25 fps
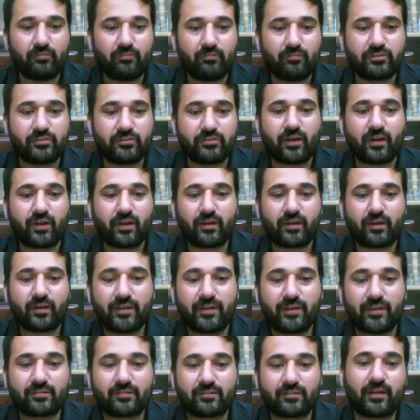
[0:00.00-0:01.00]
which are
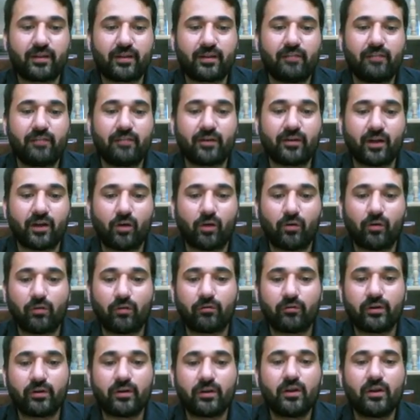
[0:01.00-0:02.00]
less relevant,
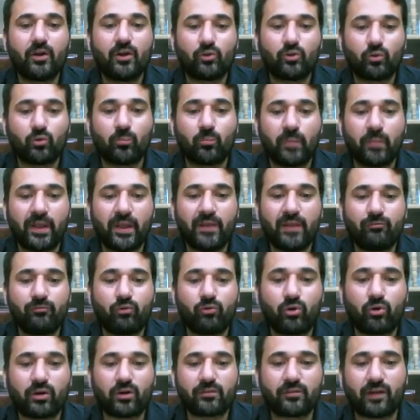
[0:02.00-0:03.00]
however. So main
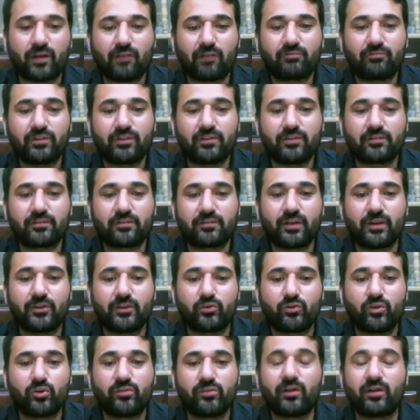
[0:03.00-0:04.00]
focus of this
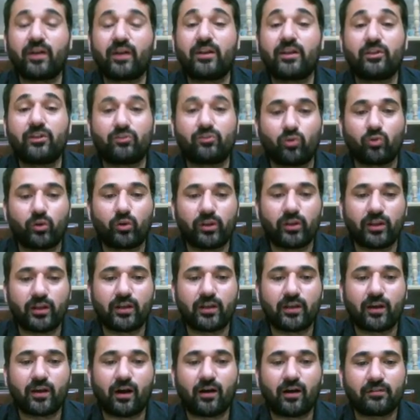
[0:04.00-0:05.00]
ratio is on historical
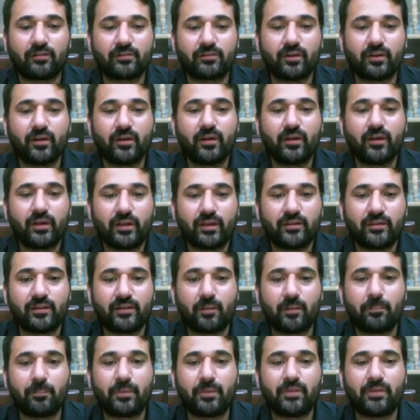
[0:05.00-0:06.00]
cost in
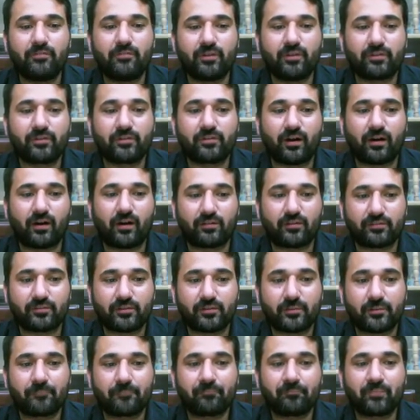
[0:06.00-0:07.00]
the previous cost.
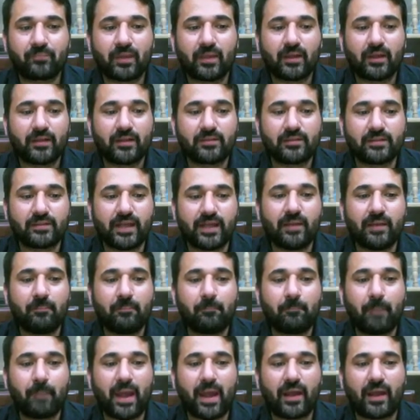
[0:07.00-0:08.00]

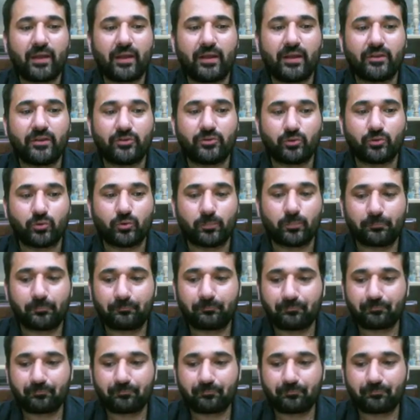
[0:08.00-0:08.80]
Then PEG ratio.